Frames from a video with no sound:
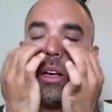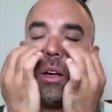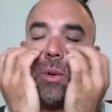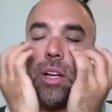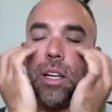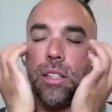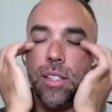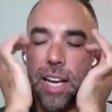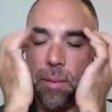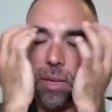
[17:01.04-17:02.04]
And we're not
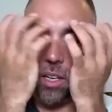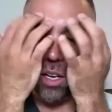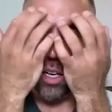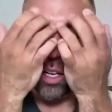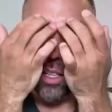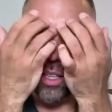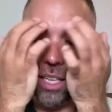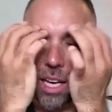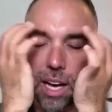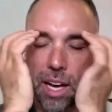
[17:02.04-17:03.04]
tapping on
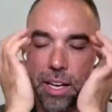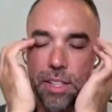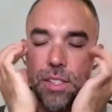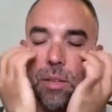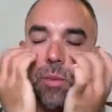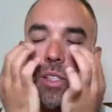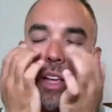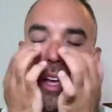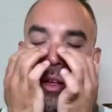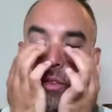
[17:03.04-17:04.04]
the eyes
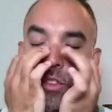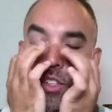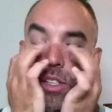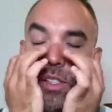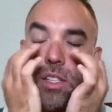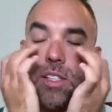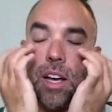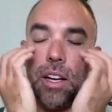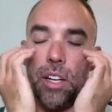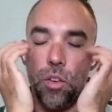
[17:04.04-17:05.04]
themselves, just the
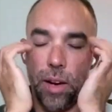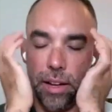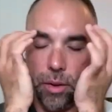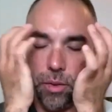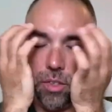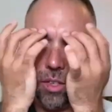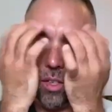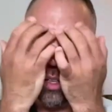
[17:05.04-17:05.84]
socket around.